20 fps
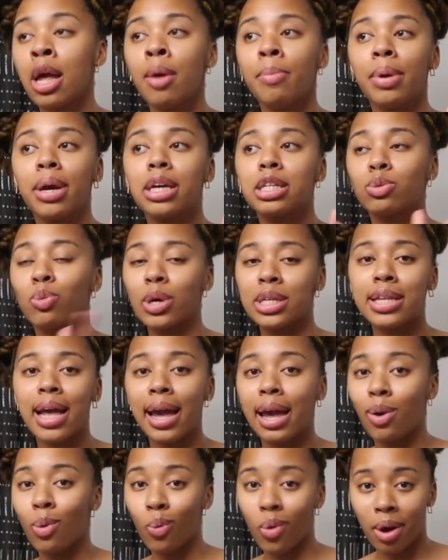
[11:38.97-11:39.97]
because once I
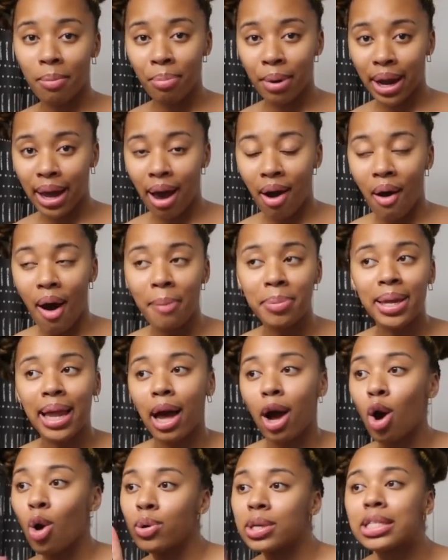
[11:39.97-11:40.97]
get one breakout, I'll be
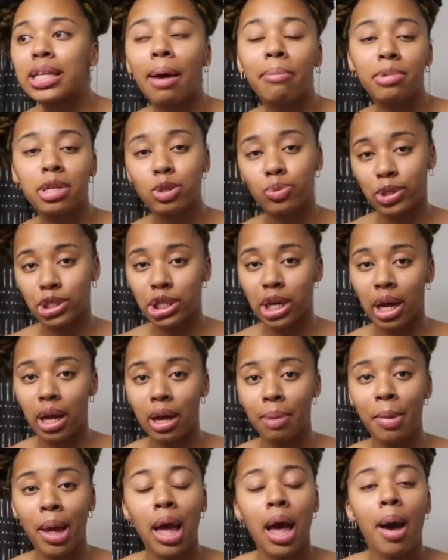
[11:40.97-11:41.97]
like, oh, it's time to switch it
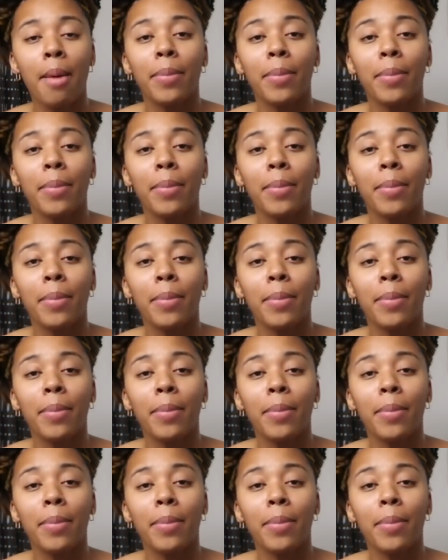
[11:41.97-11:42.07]
up.